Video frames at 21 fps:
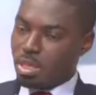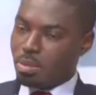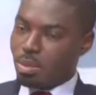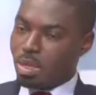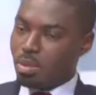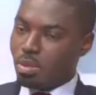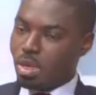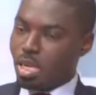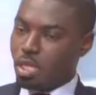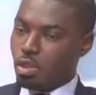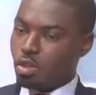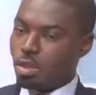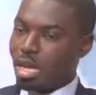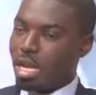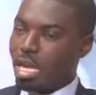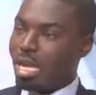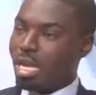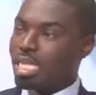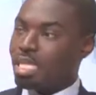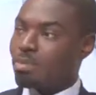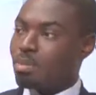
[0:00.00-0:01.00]
But we are trying
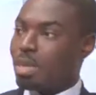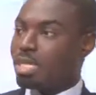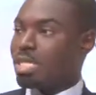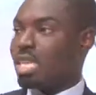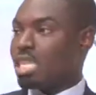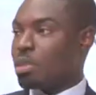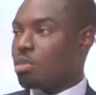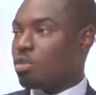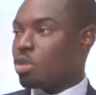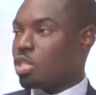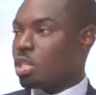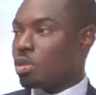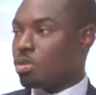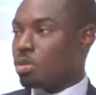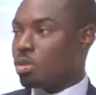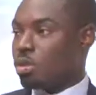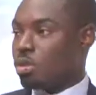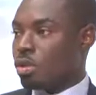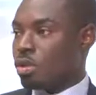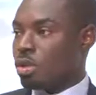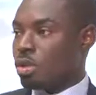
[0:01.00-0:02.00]
as much as
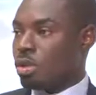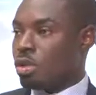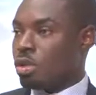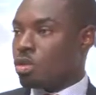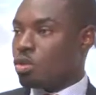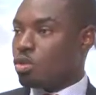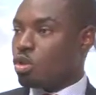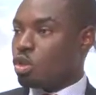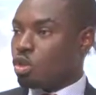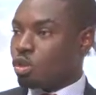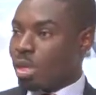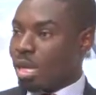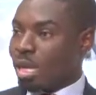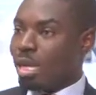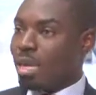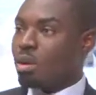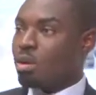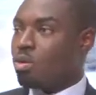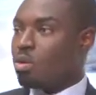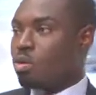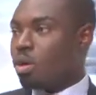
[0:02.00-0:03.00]
possible to try
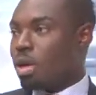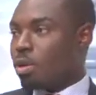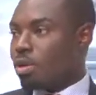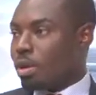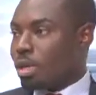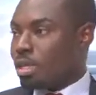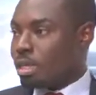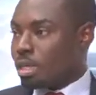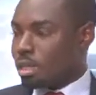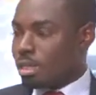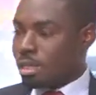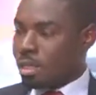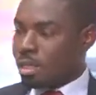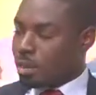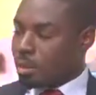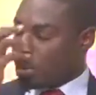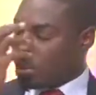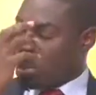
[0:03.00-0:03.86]
and go around the system.